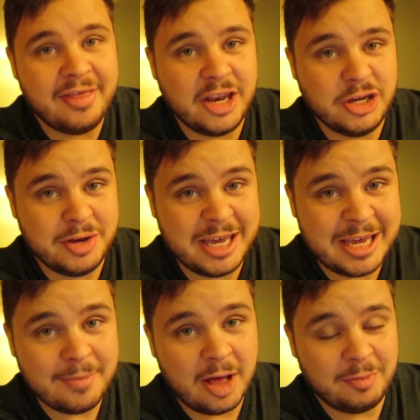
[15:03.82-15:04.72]
and then you
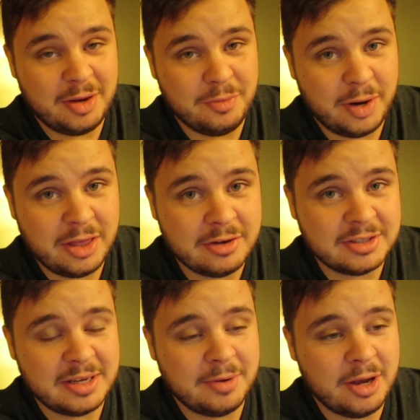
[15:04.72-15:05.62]
email me with your
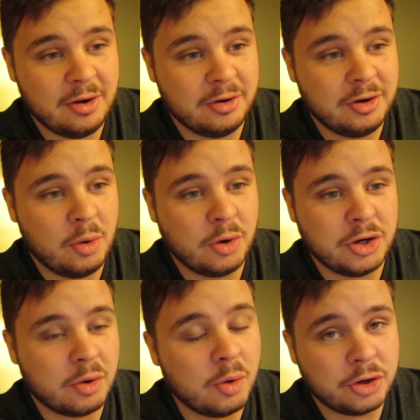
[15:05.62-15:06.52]
zip code or
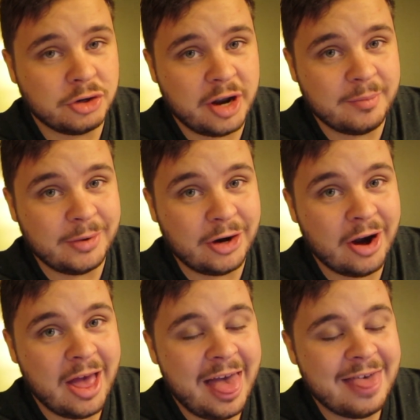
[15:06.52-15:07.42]
your order number,
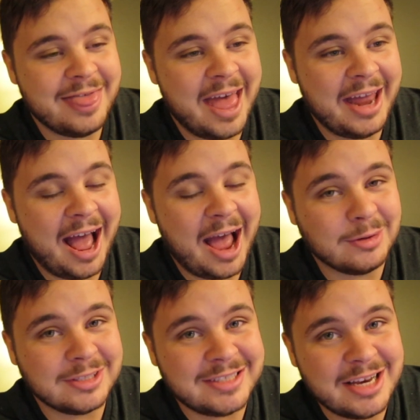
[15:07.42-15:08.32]
then I
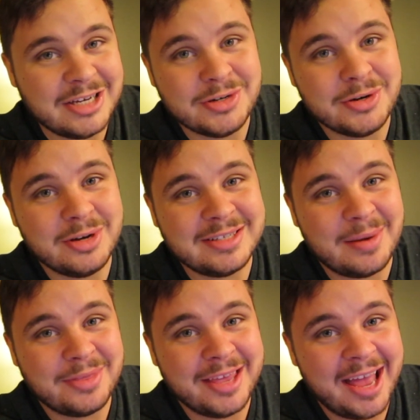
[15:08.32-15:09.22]
will send you
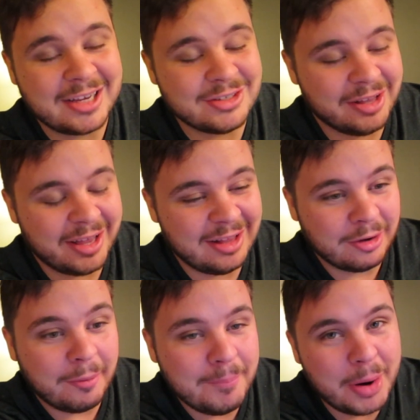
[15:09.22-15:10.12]
something extra, like a
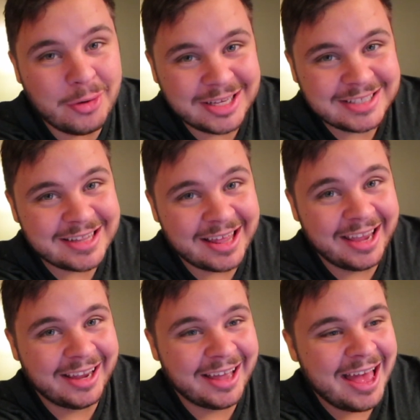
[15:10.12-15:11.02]
little bonus
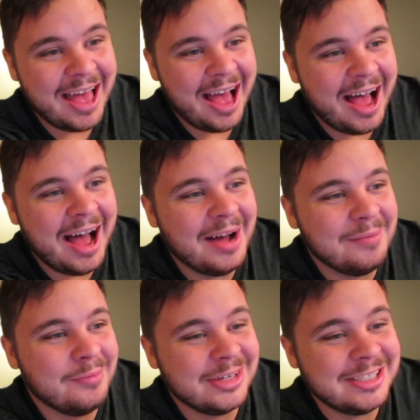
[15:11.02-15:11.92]
thing,
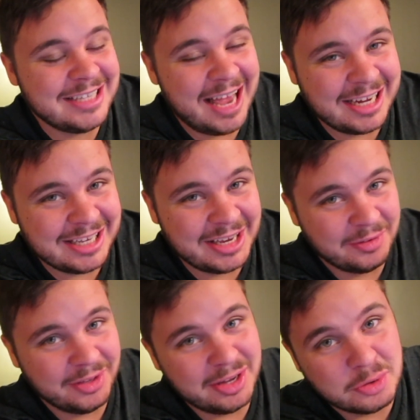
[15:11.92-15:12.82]
um, which is actually
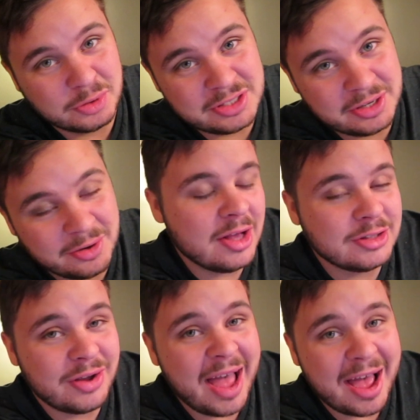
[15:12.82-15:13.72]
really cool too.
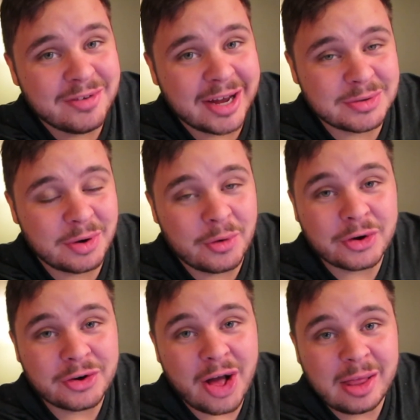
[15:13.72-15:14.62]
So yeah, if you guys want to
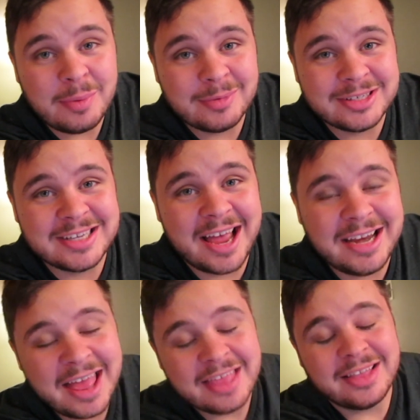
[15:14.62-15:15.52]
order an Olipop
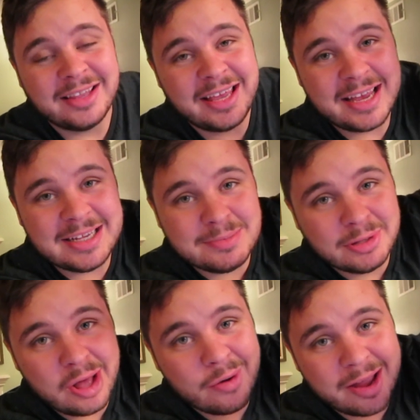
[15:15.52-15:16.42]
design, the link is
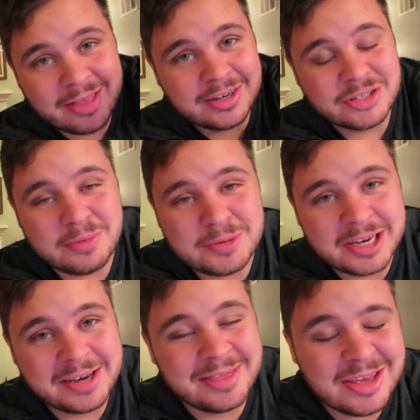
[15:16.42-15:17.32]
below in the
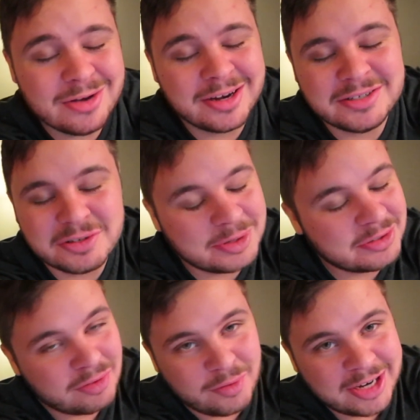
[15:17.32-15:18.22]
description. Thank you guys so much
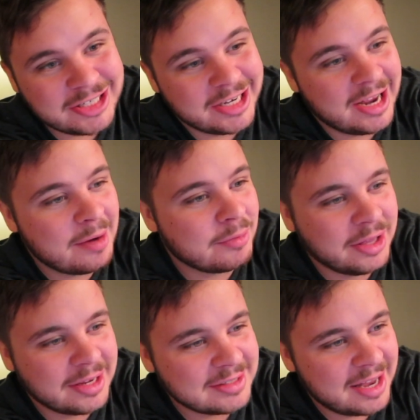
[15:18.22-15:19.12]
for watching. I'm
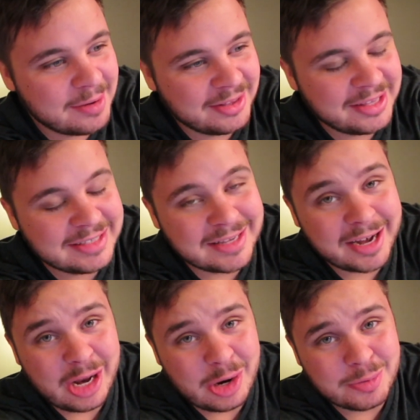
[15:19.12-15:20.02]
really excited about this, and
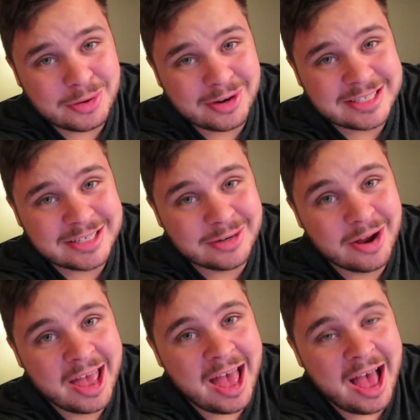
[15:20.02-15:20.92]
I hope you are too.
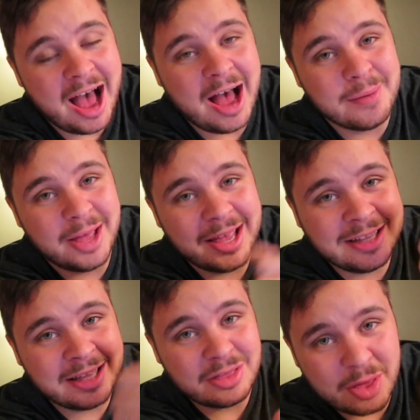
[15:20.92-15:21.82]
Um,
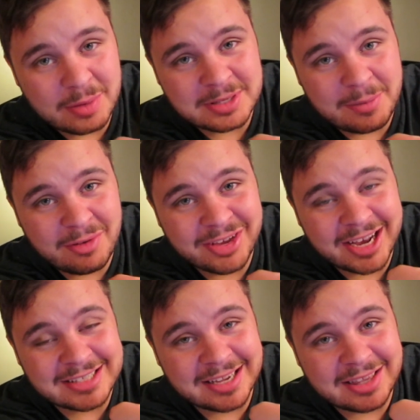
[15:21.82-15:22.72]
click the thumbs up if you
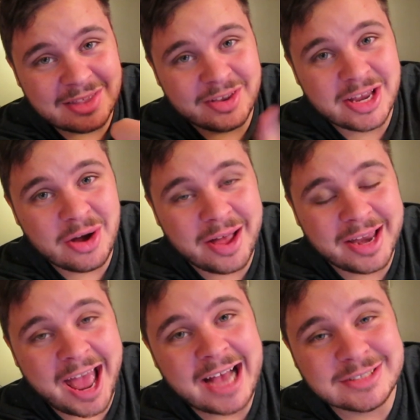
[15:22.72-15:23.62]
guys liked the video,
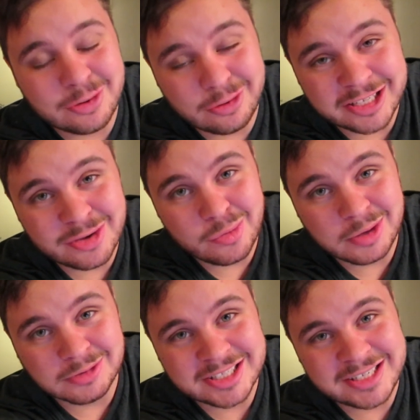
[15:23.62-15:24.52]
and as always, we
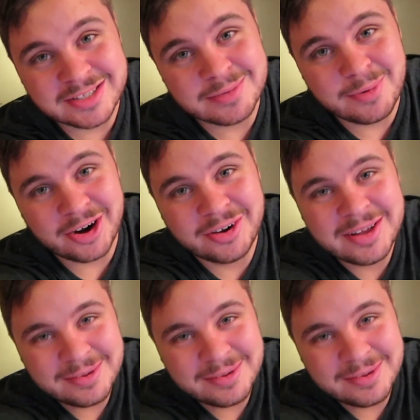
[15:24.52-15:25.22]
will see you tomorrow.